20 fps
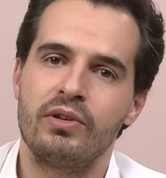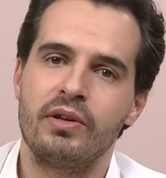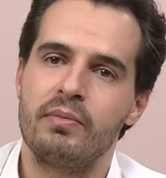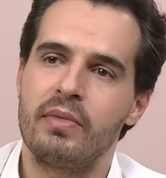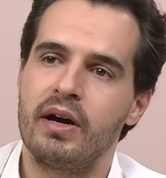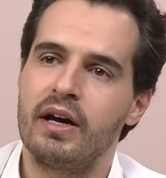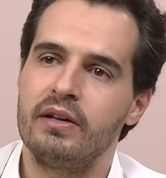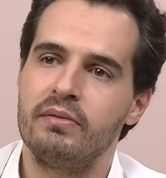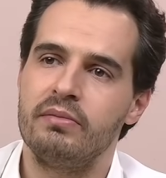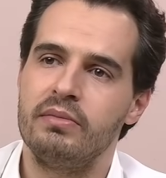
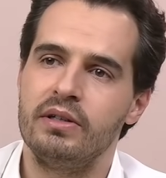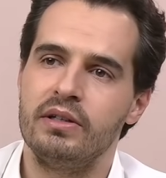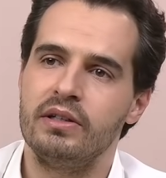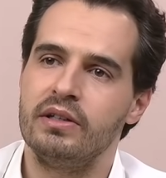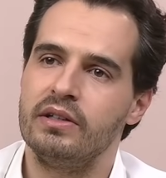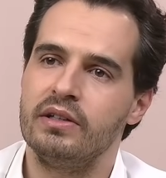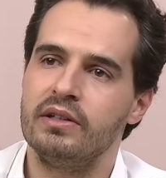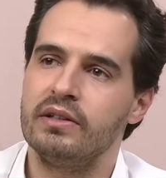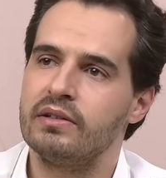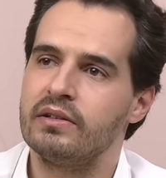might
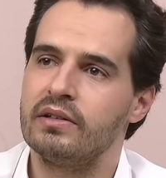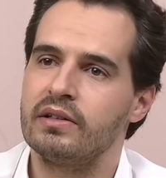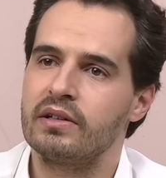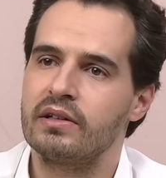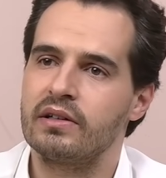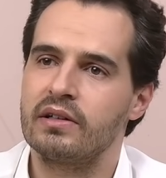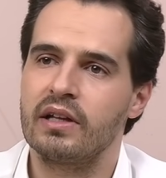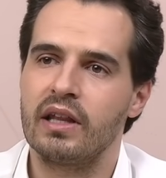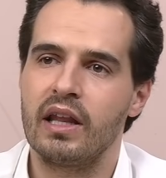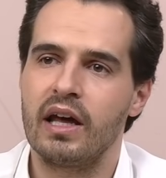be a
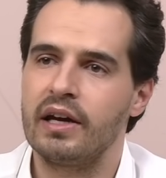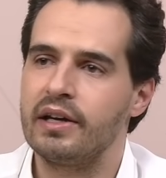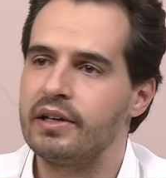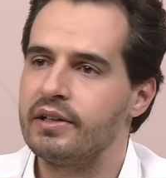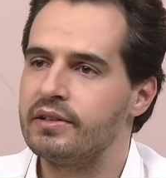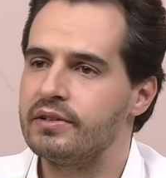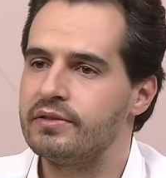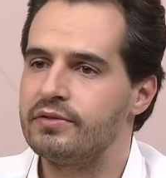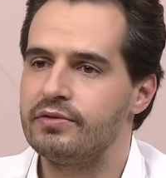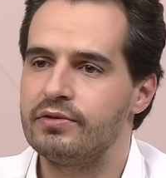
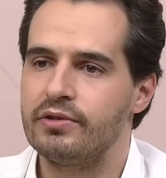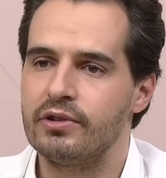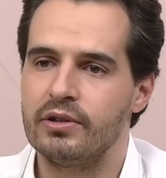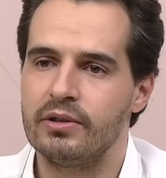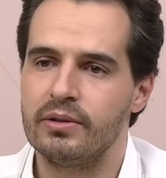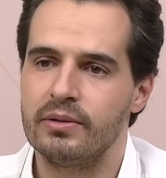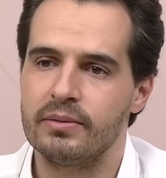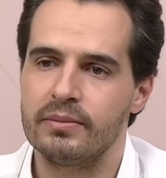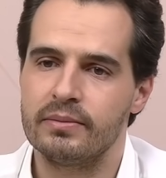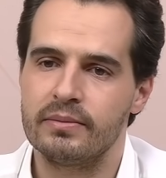client
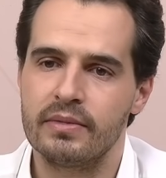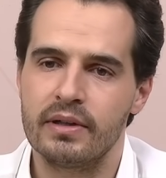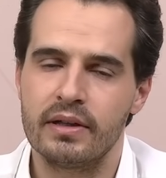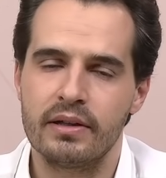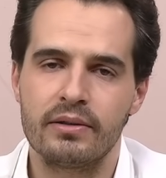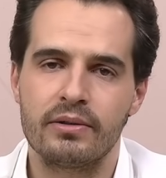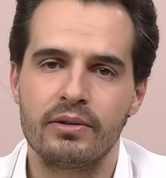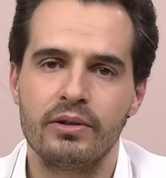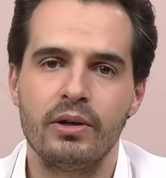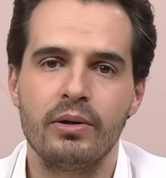from, I
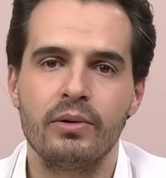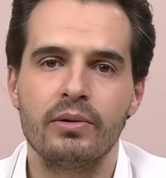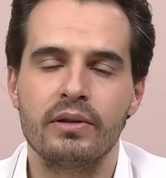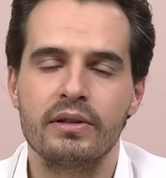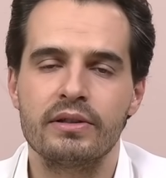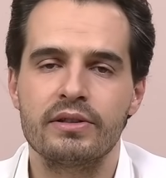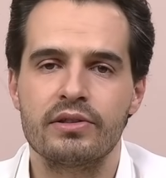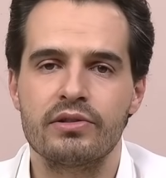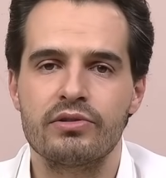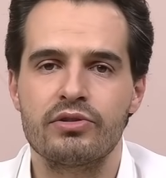don't know,
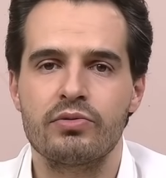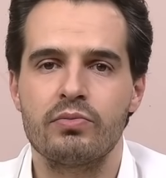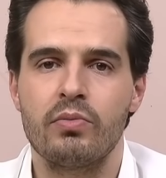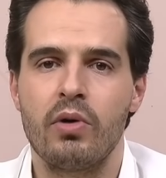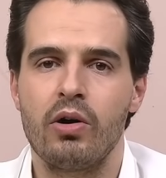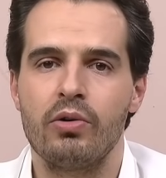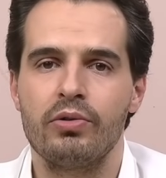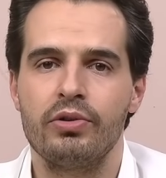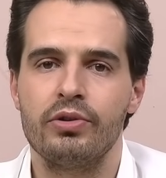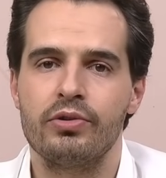a
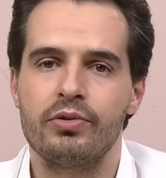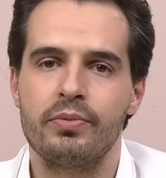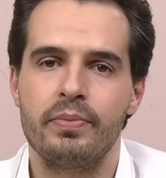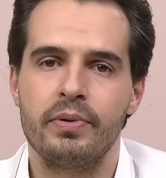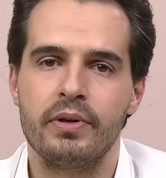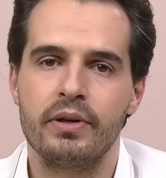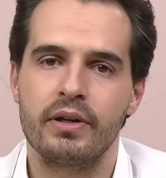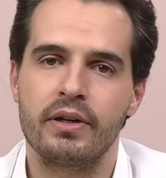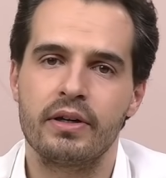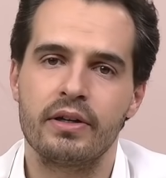small
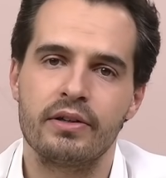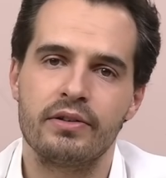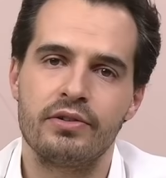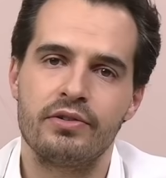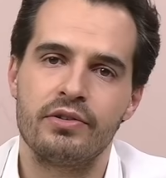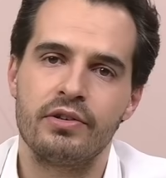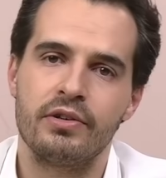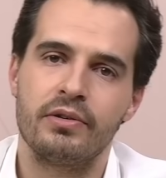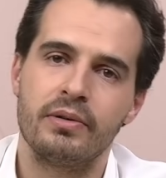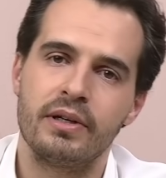European
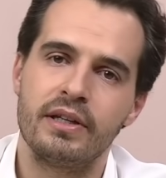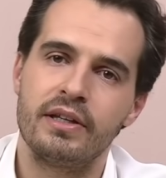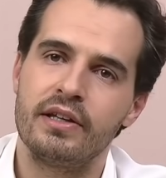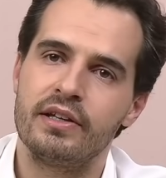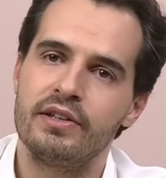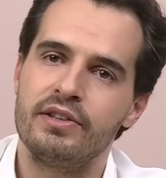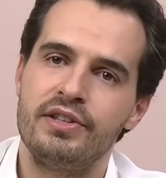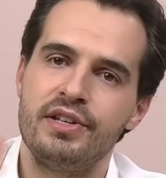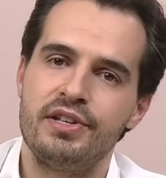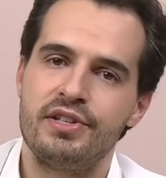country, and when
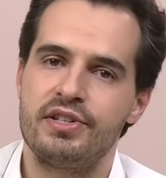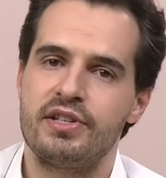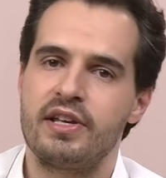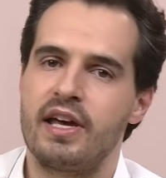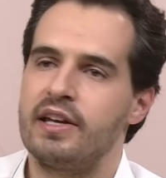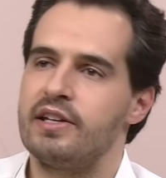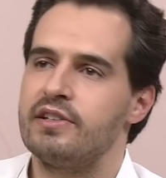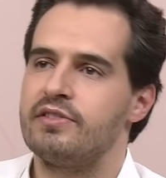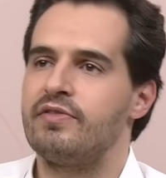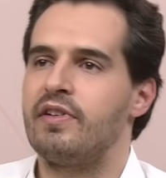they're
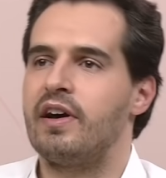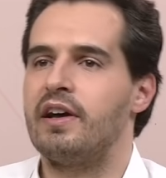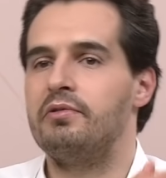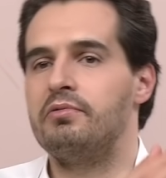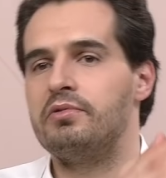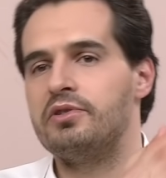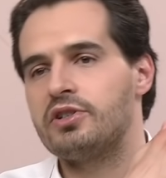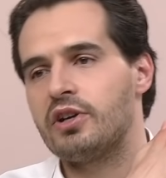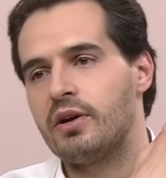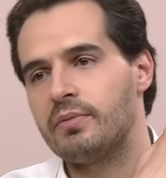
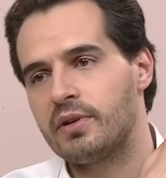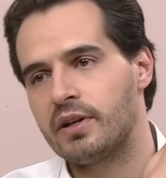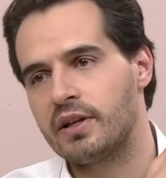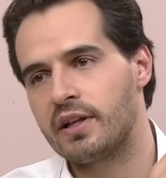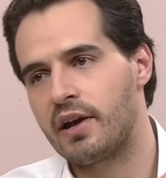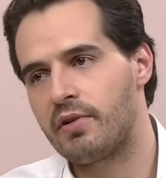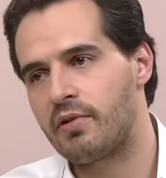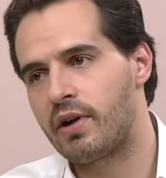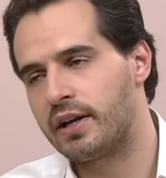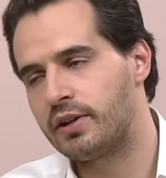dissatisfied with something,
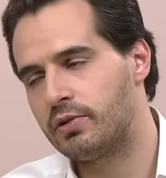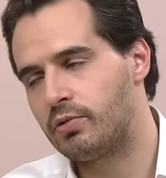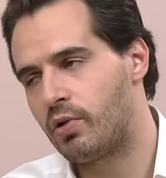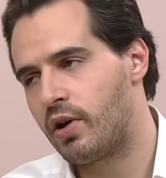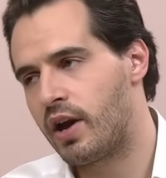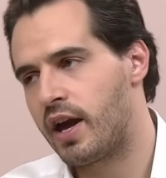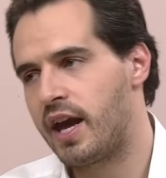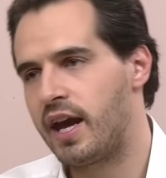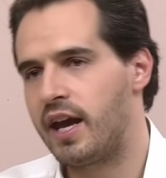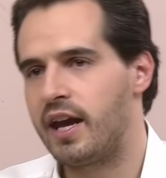they write to
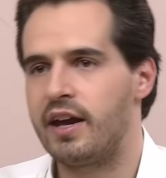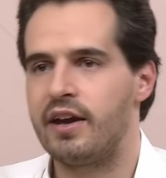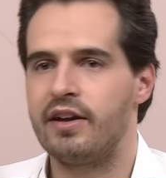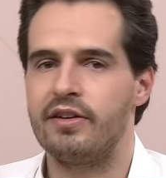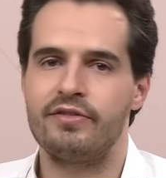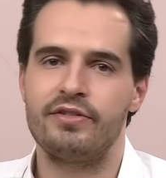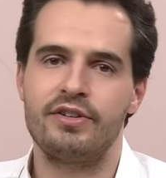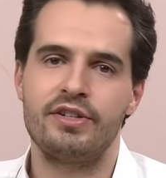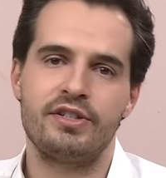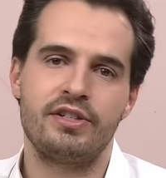
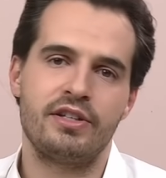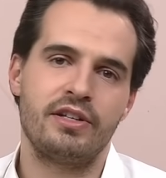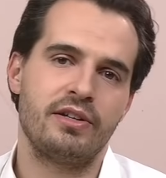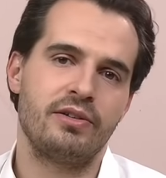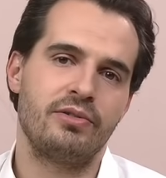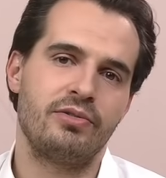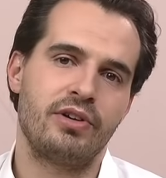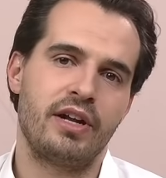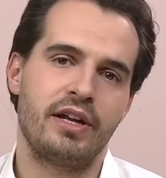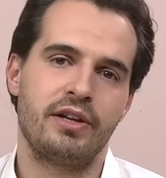every
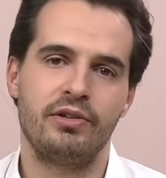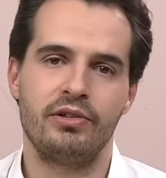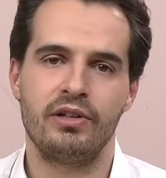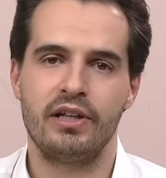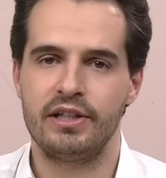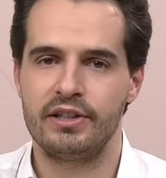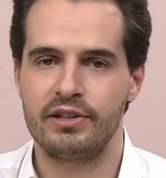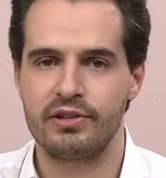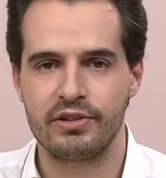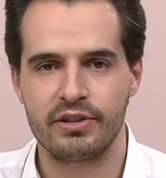single
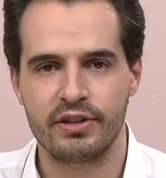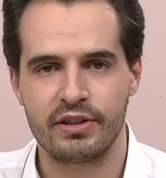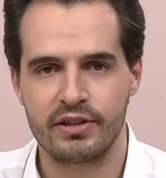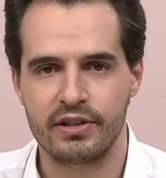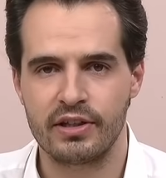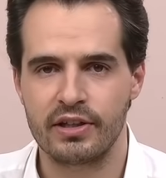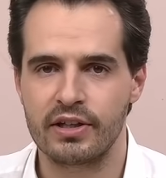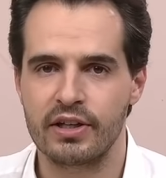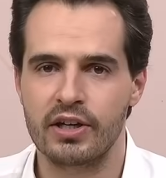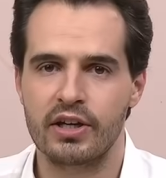regulator in
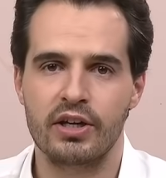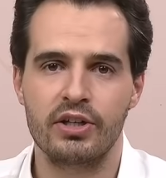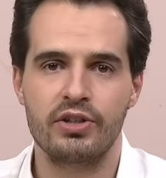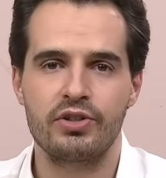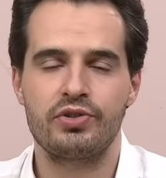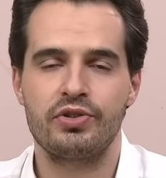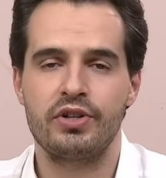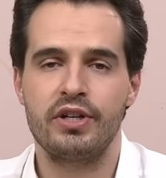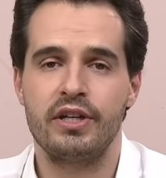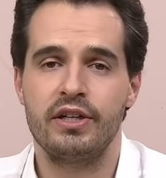the
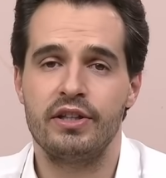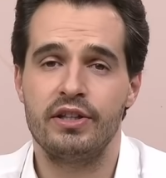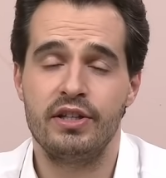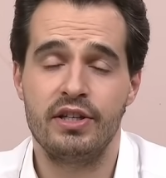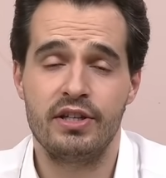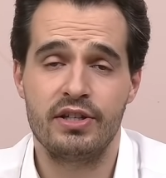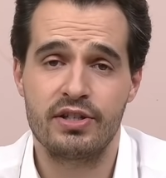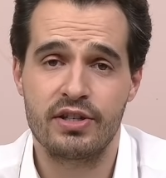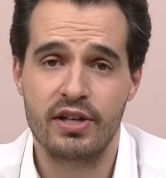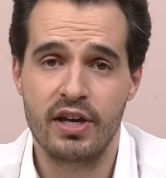country. And
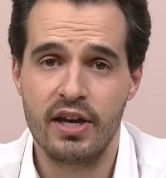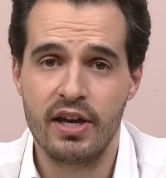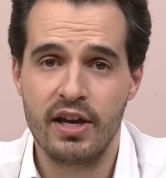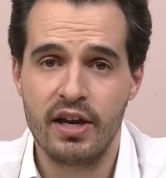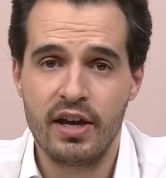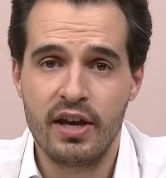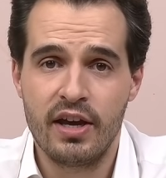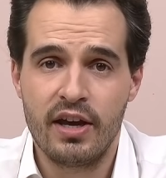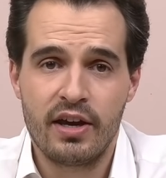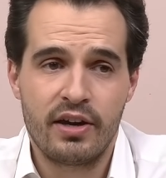this,
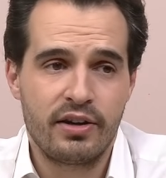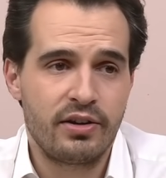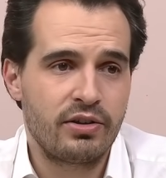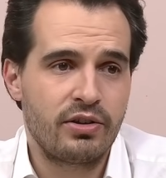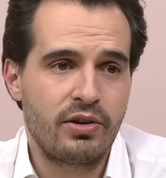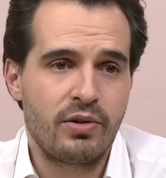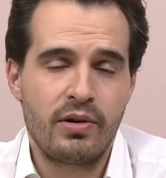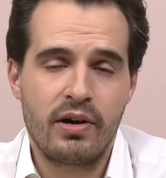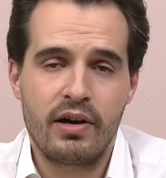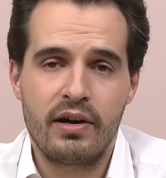
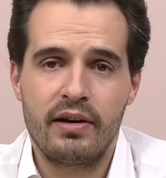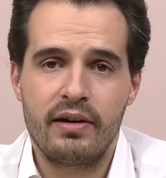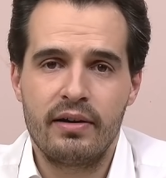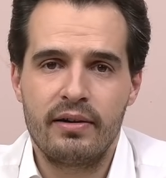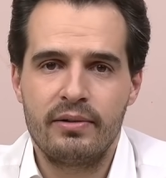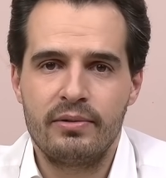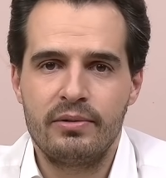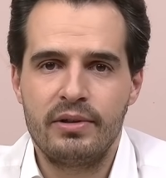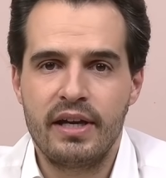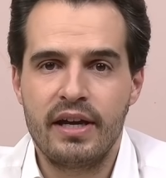
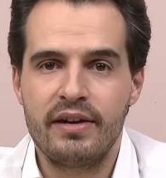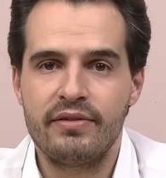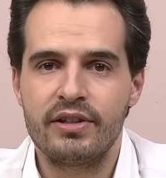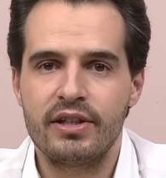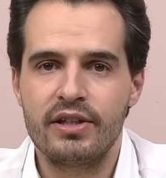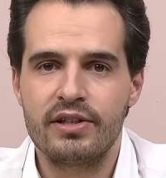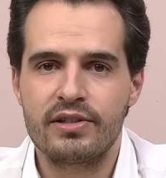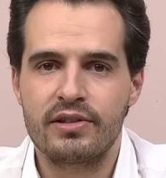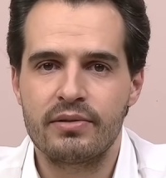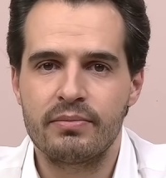we have a
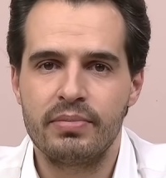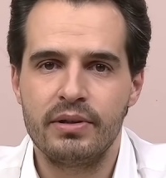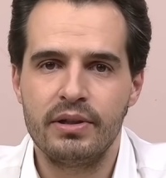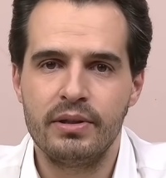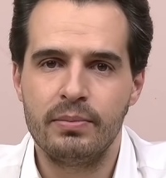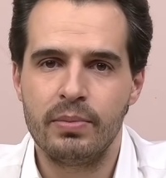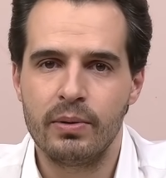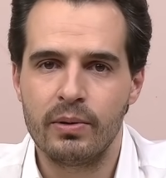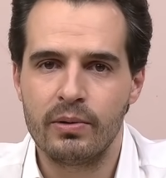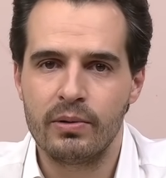dozen
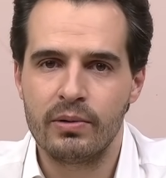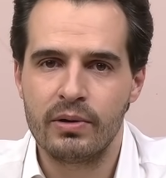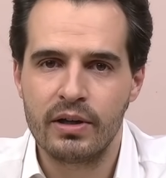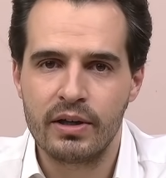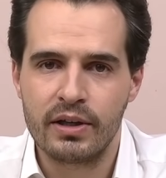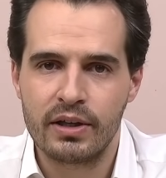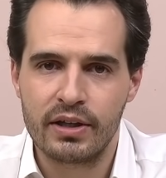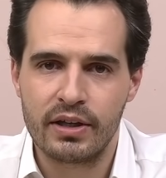people